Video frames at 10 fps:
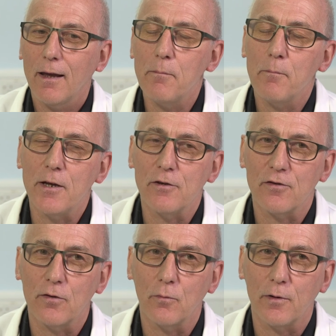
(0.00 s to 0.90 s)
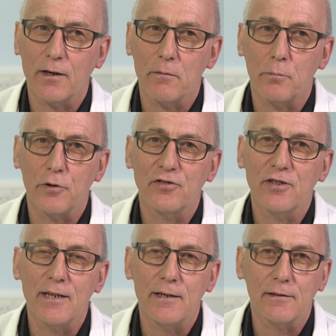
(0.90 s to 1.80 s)
It means that we can
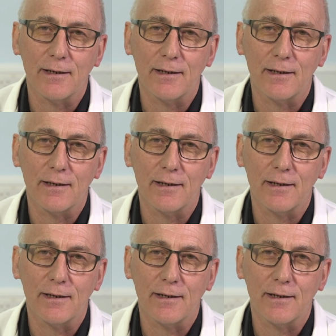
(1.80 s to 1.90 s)
proceed